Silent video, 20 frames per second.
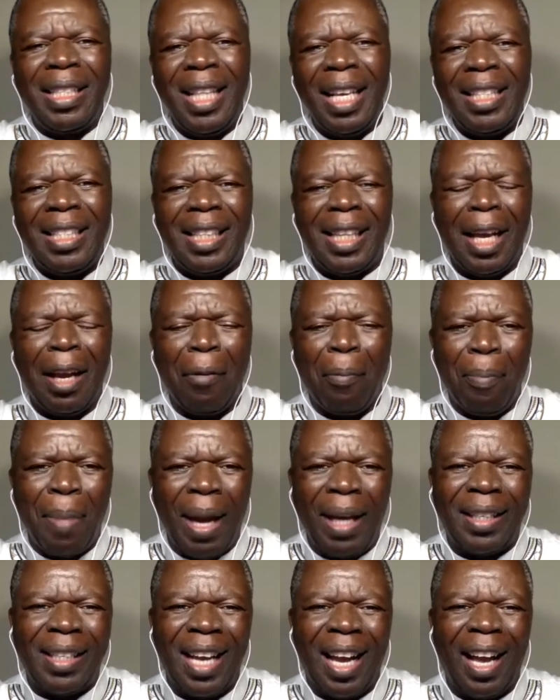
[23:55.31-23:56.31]
this thing
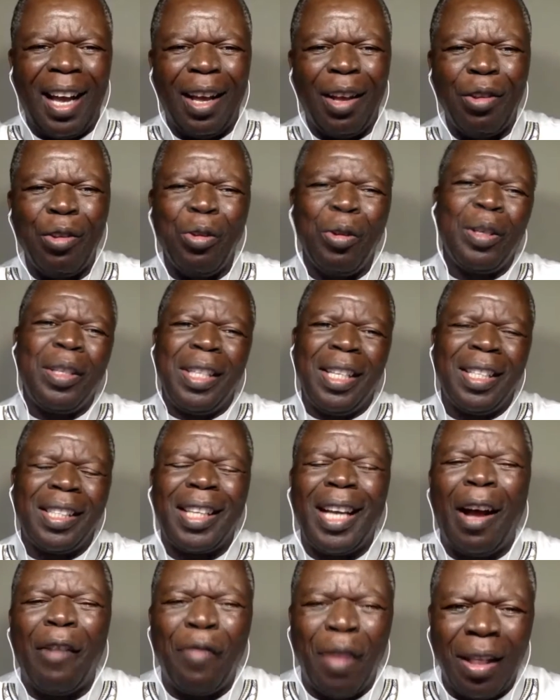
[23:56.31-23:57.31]
better, you
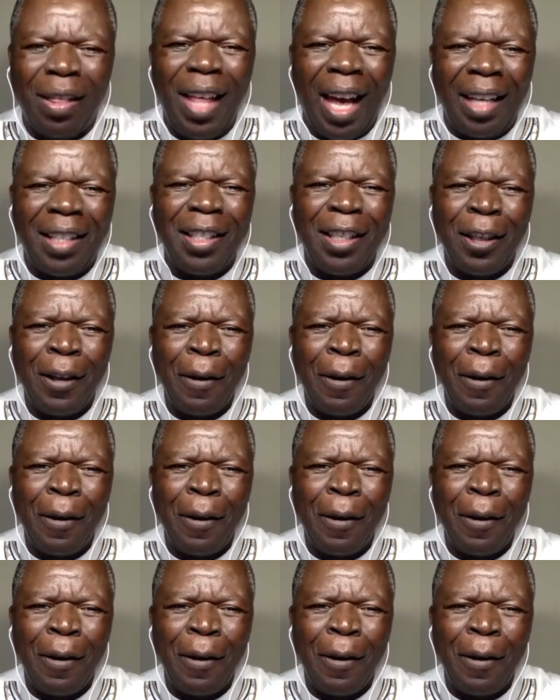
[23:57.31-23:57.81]
discover that,